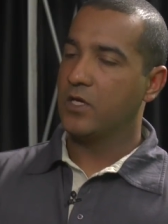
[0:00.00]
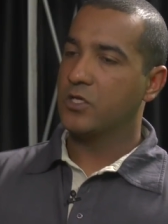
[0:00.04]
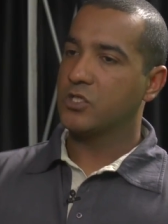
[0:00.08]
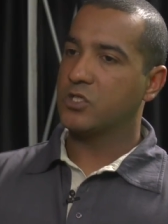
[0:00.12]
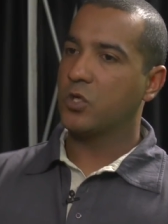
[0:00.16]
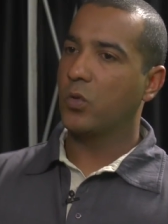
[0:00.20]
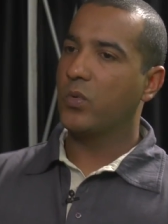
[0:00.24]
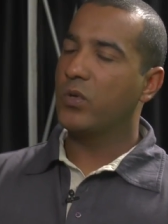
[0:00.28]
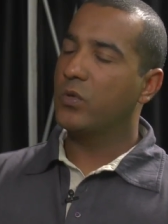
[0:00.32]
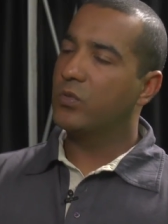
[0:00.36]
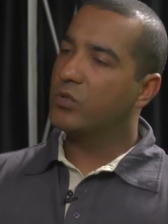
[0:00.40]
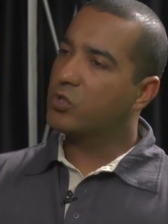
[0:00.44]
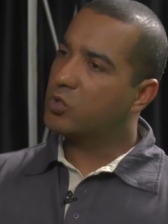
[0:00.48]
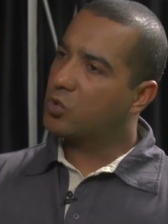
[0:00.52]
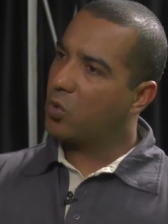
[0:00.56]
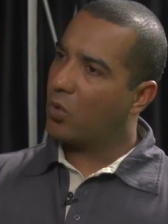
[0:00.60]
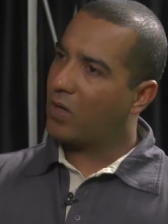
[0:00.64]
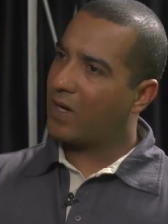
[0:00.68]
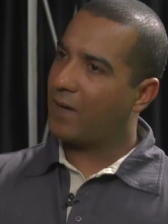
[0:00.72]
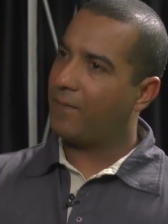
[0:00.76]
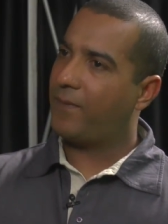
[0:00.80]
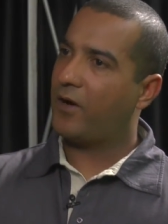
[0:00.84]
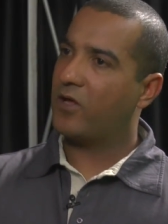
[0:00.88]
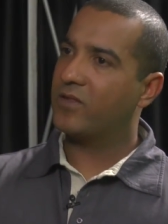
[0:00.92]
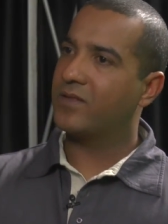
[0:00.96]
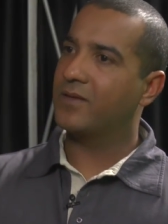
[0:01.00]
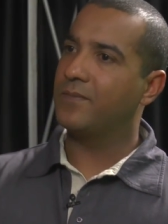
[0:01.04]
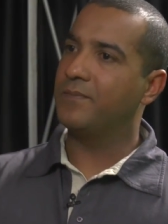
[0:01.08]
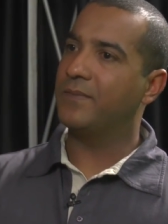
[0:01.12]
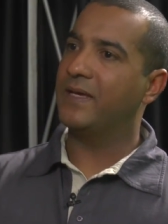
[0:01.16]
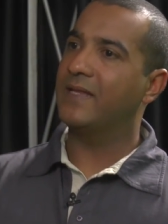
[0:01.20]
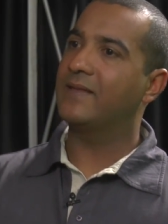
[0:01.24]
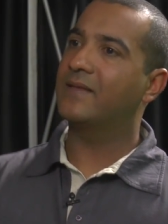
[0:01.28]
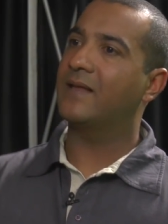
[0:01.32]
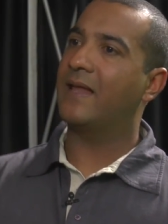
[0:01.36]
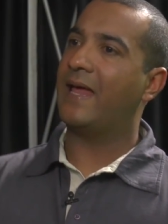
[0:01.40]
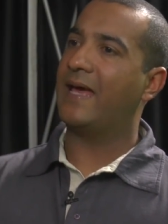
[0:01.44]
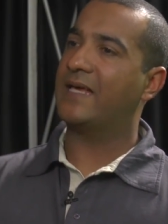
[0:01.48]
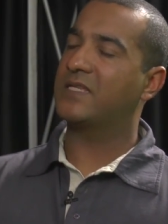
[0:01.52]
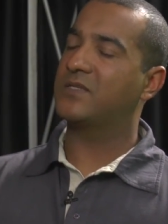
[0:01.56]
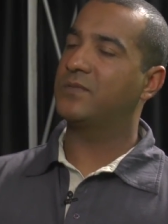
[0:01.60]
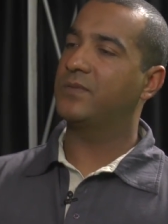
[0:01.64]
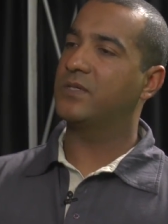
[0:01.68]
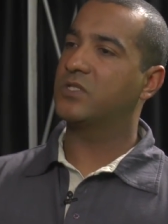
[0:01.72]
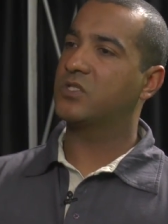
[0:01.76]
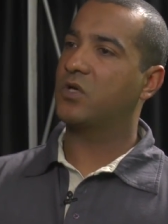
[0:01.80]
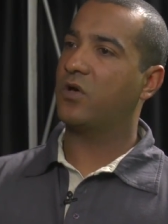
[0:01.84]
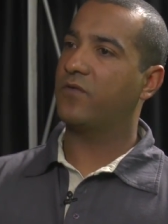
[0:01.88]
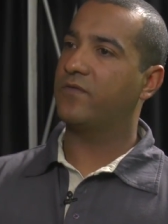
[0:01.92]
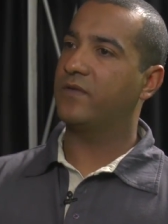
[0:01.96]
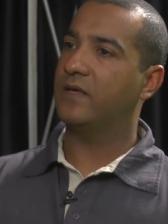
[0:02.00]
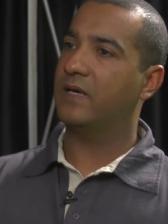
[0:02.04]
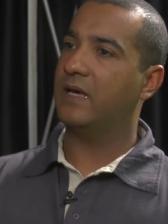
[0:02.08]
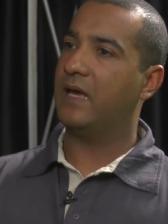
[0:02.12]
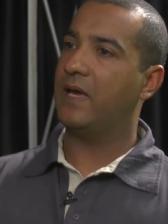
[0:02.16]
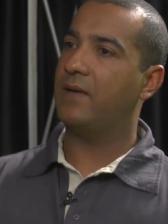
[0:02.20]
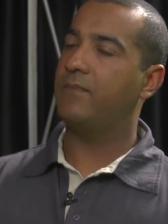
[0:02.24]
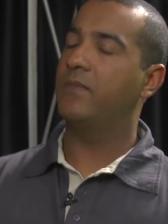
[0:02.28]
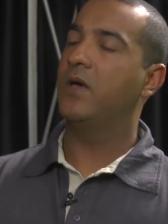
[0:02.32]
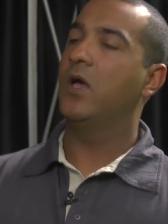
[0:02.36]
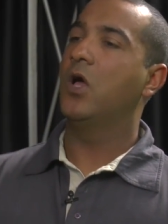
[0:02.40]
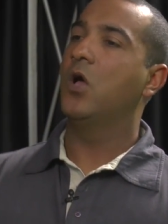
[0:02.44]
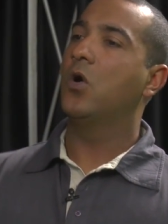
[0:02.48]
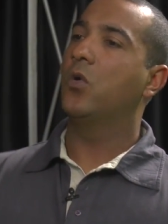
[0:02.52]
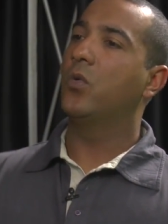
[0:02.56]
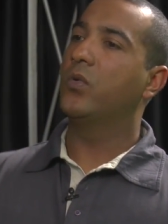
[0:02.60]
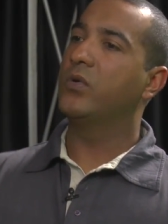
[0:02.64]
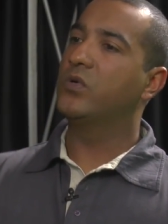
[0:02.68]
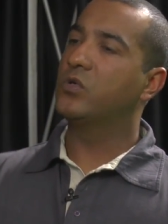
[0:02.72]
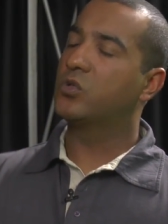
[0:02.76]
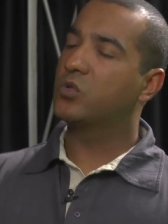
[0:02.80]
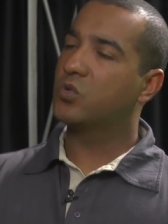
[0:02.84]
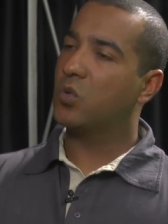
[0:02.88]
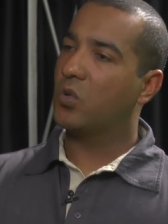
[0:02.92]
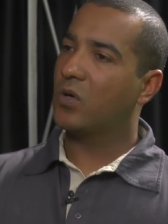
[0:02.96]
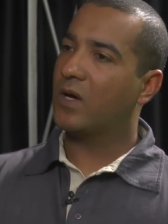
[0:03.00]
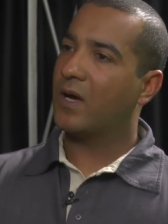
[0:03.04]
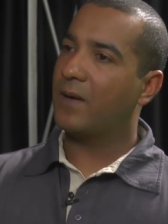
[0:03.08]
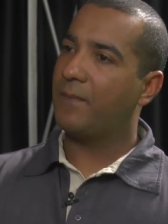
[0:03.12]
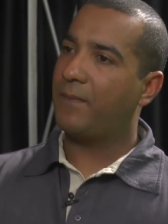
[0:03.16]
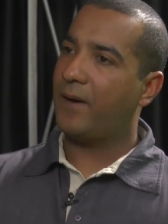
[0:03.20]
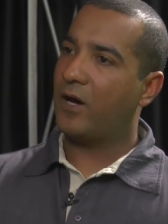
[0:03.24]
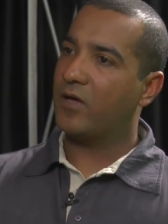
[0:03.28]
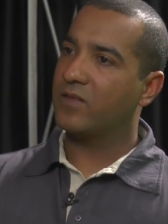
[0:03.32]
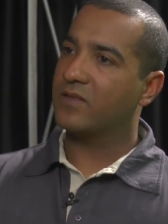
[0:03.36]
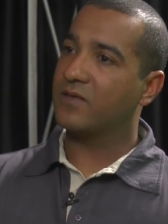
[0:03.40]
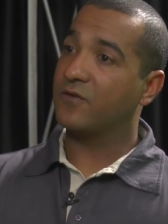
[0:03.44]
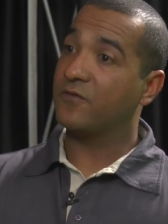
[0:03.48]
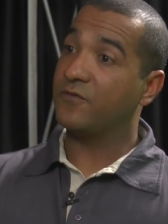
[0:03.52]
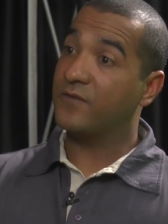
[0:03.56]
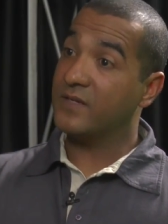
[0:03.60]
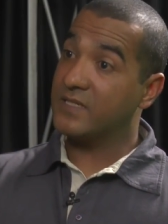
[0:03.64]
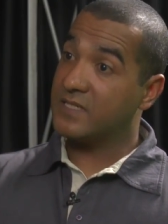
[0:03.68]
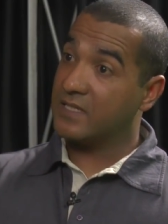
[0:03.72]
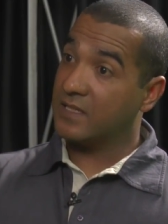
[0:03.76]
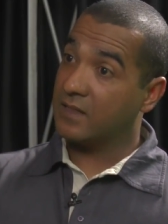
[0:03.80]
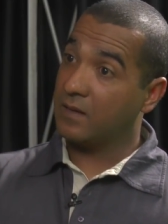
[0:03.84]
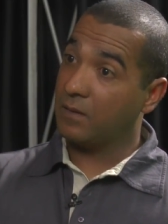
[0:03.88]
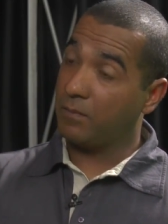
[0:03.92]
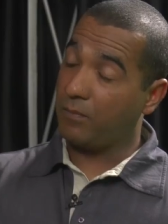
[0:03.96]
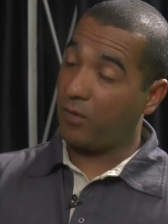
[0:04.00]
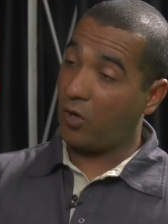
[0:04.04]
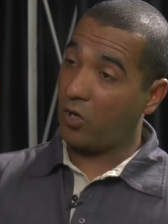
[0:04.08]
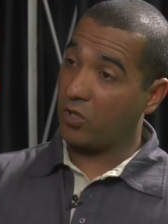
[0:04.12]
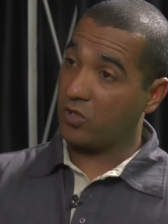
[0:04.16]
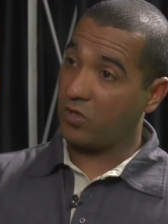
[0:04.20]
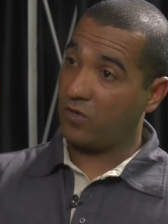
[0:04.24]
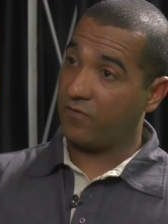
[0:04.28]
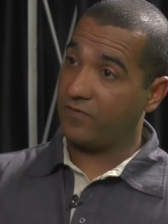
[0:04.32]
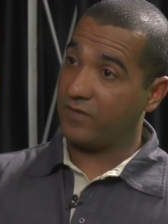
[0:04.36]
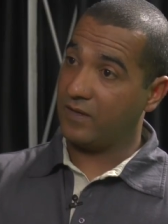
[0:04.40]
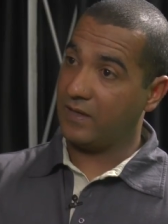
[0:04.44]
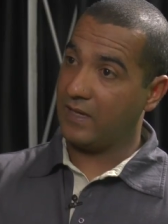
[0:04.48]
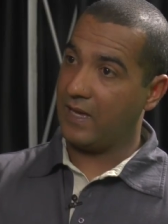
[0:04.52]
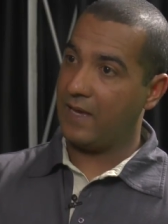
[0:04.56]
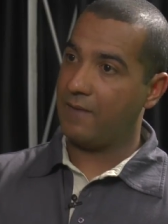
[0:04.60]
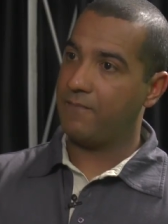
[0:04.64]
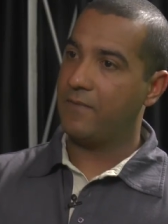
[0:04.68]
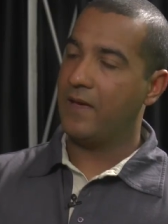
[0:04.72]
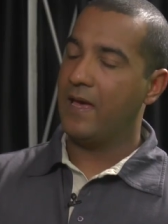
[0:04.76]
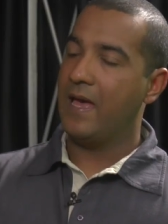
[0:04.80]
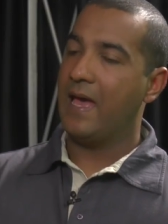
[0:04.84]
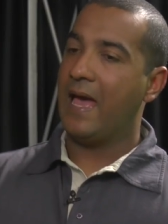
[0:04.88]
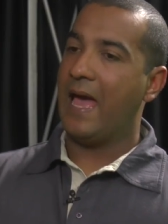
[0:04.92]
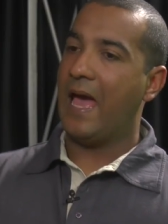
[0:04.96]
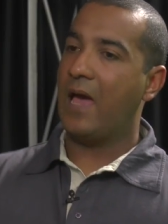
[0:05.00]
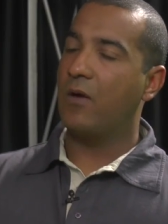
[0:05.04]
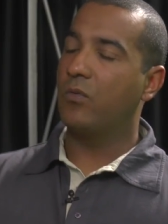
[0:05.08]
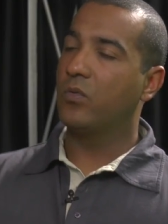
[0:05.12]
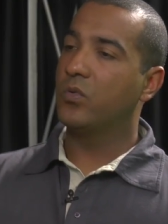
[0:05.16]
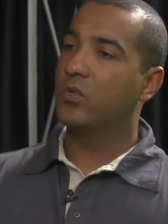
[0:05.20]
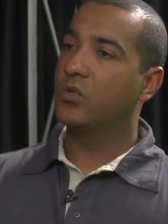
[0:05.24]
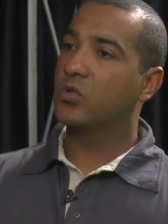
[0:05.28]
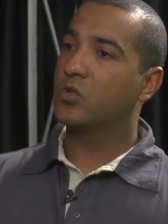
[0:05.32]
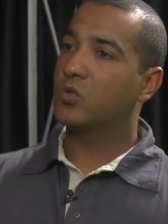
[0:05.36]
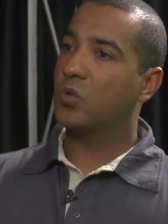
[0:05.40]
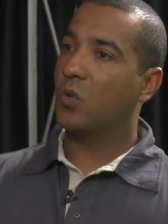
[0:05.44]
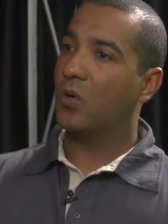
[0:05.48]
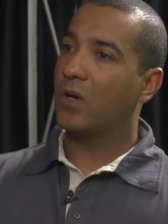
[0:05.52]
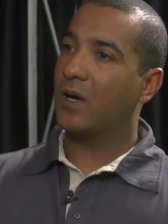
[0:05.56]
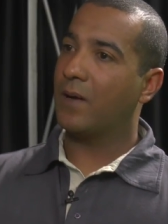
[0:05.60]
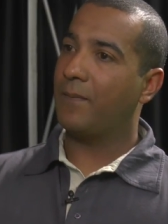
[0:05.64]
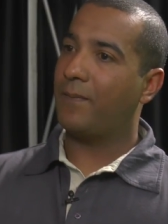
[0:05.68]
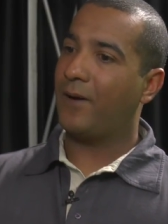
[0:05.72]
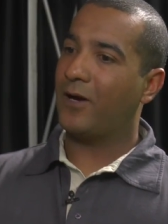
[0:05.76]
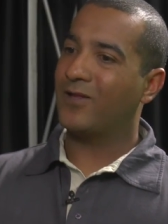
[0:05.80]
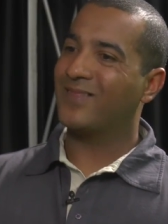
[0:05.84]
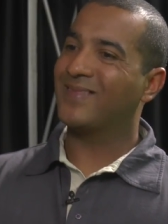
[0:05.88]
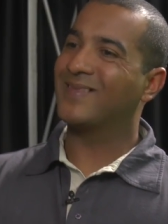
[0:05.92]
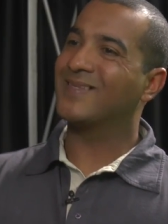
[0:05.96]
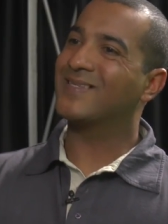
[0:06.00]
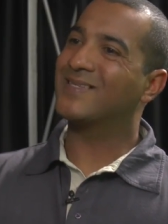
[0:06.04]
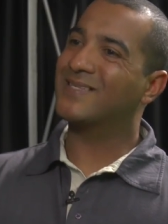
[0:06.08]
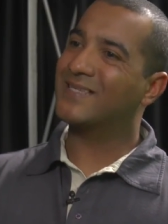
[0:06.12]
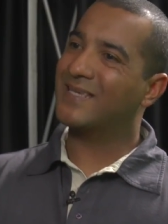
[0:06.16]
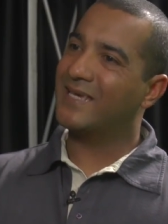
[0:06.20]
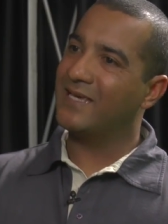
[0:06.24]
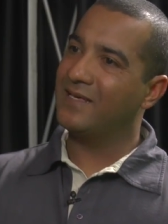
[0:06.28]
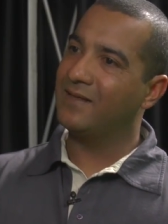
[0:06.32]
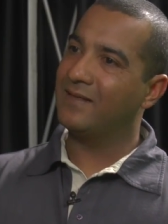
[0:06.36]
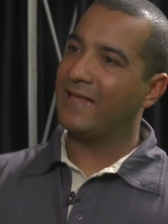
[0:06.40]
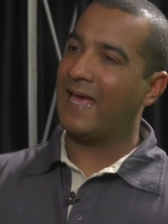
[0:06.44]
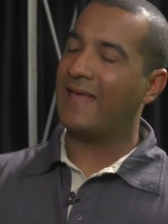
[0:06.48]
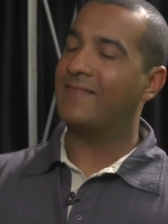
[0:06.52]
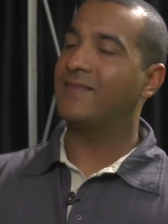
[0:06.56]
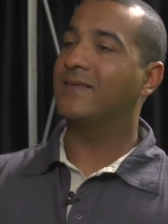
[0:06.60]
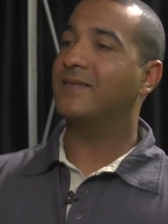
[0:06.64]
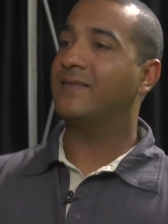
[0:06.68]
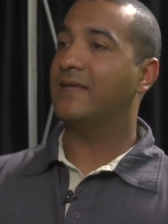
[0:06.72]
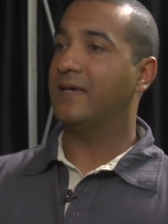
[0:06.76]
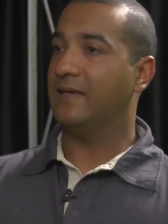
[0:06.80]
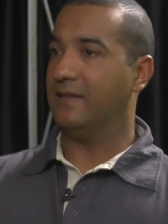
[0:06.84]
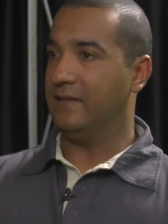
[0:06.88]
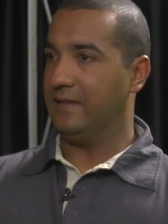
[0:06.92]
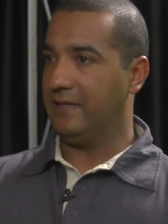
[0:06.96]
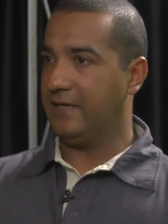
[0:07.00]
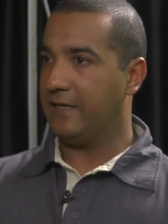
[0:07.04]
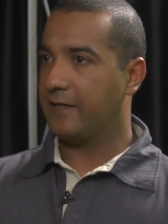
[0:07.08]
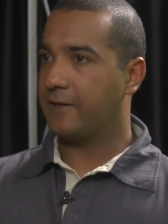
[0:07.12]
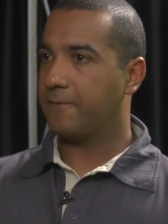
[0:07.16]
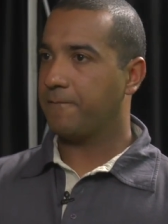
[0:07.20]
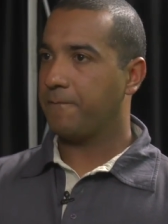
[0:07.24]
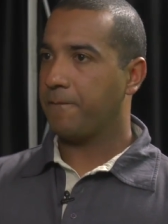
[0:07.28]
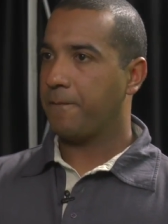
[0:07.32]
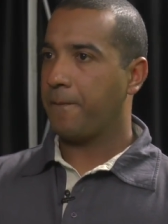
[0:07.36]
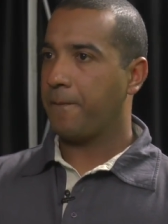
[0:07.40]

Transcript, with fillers: So we would talk about the mental aspects of the game, we would talk about the physical part of the game, and we would talk about the skill and the technique.